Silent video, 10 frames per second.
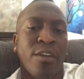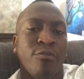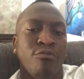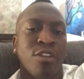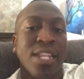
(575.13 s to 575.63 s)

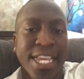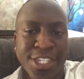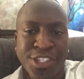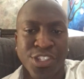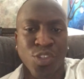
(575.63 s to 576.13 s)

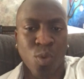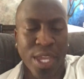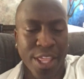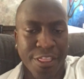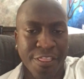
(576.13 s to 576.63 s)
relations
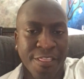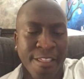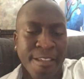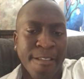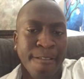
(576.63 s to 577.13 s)
with
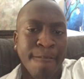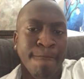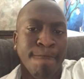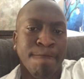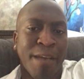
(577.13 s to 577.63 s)

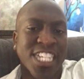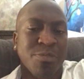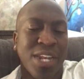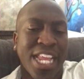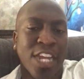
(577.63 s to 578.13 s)

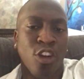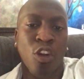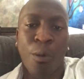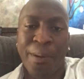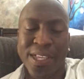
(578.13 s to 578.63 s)
Maximiliano
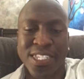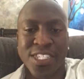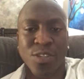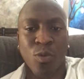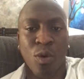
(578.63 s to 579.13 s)

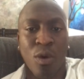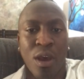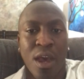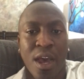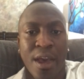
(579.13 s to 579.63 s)
Lopez's
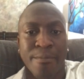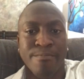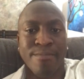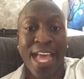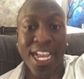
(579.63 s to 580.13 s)

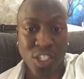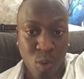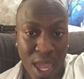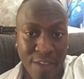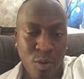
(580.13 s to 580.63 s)

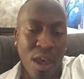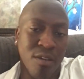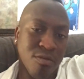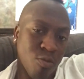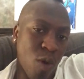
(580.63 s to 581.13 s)
ex-wife.
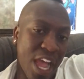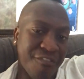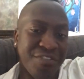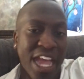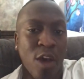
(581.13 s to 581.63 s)
Well,
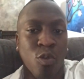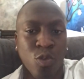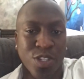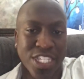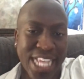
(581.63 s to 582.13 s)
wife now,
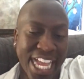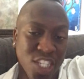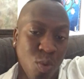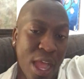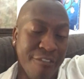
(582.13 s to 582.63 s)
who is his
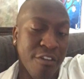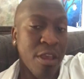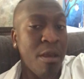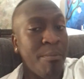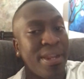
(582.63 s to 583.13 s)
ex-wife.
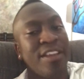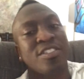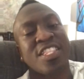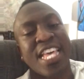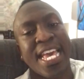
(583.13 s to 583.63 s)
But here's
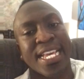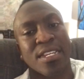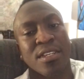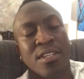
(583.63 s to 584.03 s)
the thing.